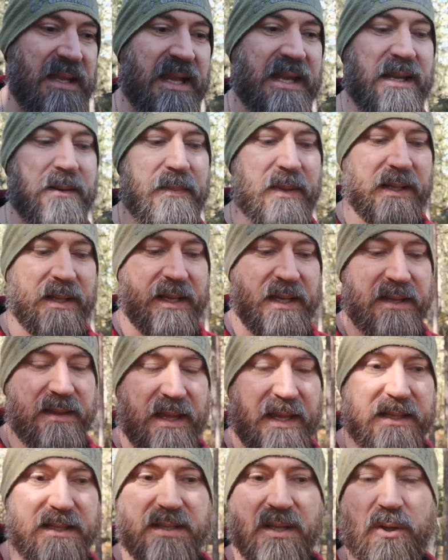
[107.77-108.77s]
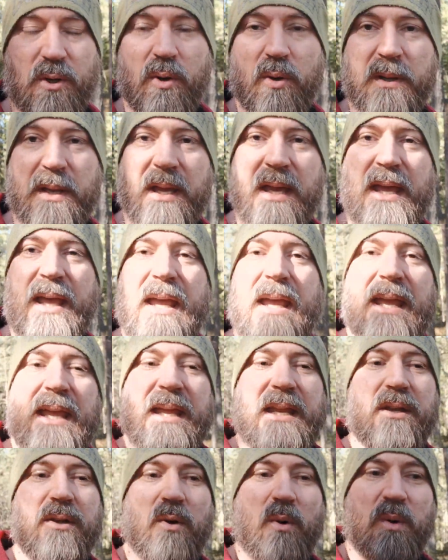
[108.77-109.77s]
the inability then to cook
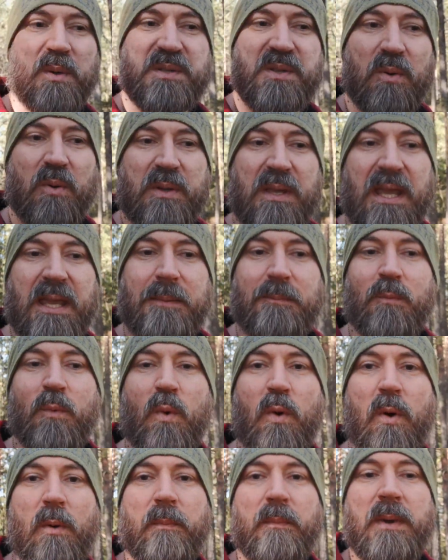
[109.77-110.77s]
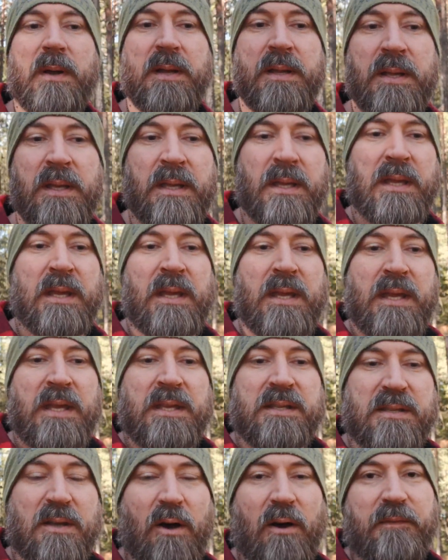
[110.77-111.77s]
indoors or keep warm.
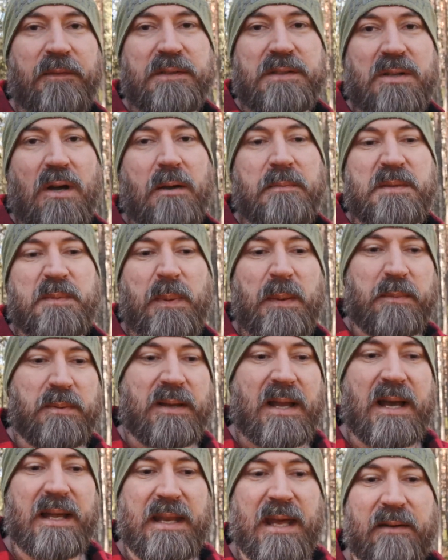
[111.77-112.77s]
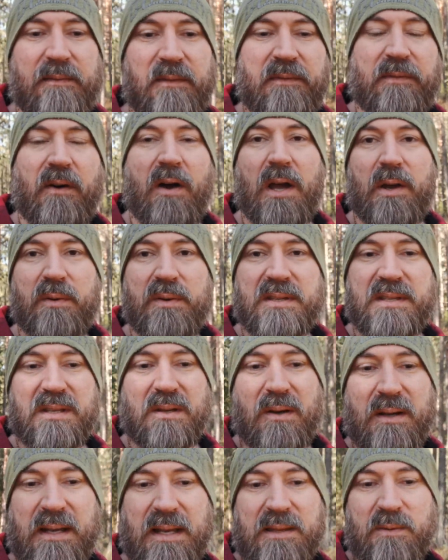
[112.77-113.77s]
So oftentimes people can't have a fire
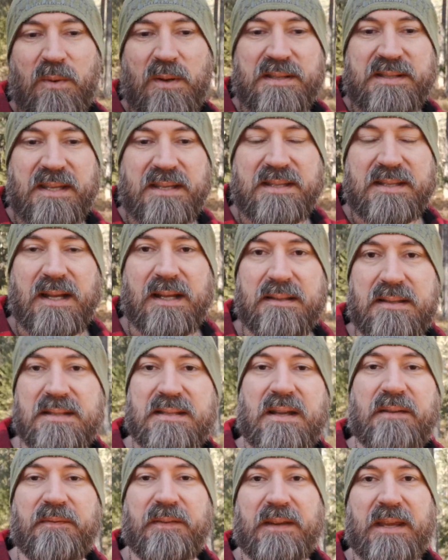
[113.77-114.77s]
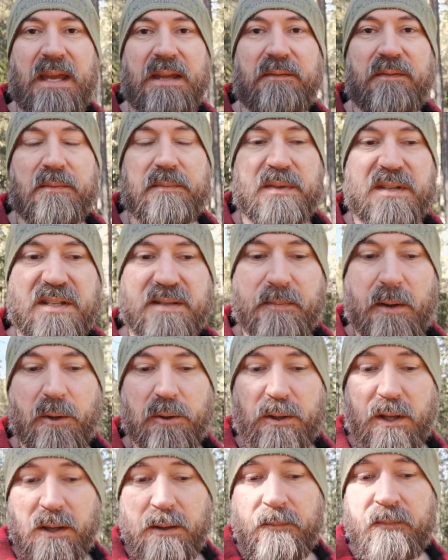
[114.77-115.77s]
inside, otherwise they start to suffocate from the
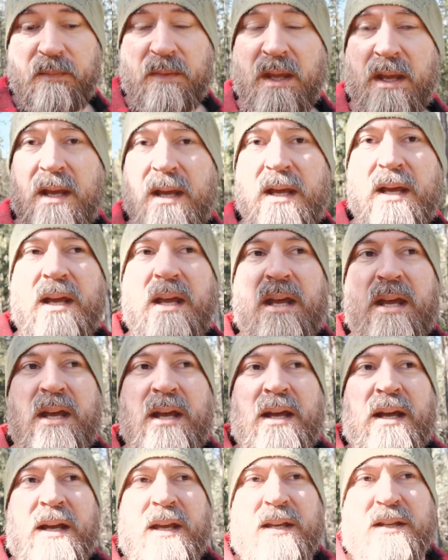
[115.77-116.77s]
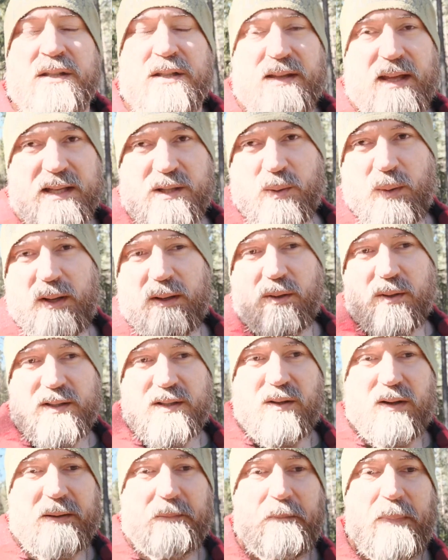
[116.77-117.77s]
smoke. So that's what it
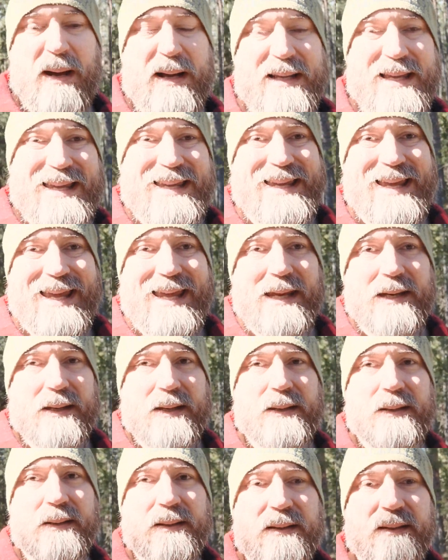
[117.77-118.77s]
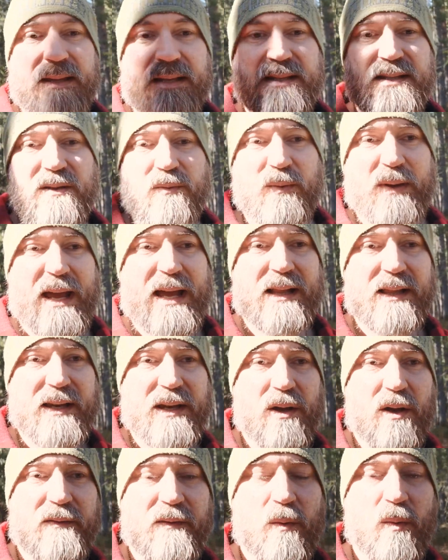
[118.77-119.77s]
looks like bugging in. That's the
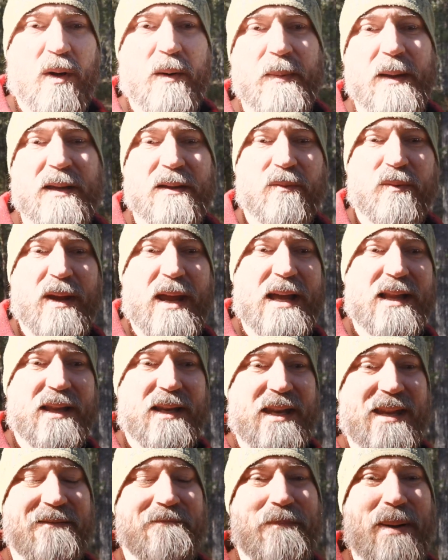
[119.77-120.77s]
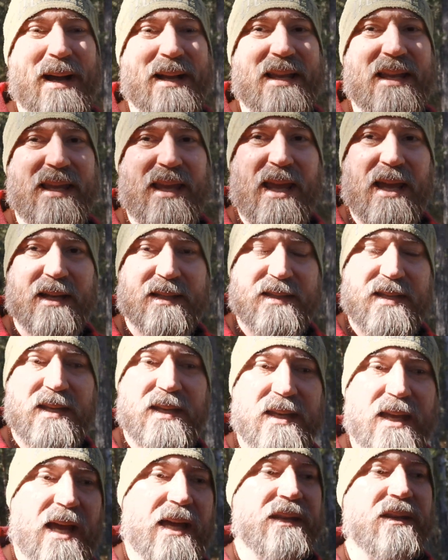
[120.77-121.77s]
reality of it. What about the reality of bugging out
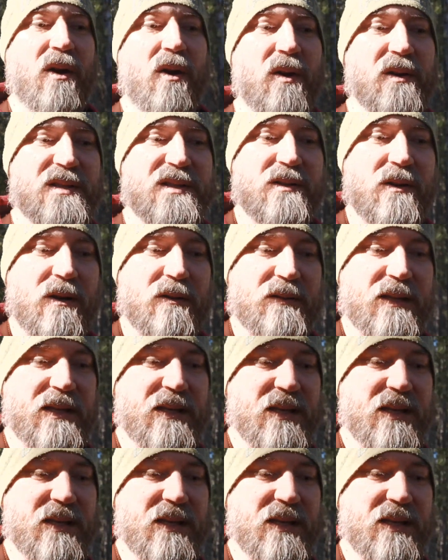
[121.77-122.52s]
under hostile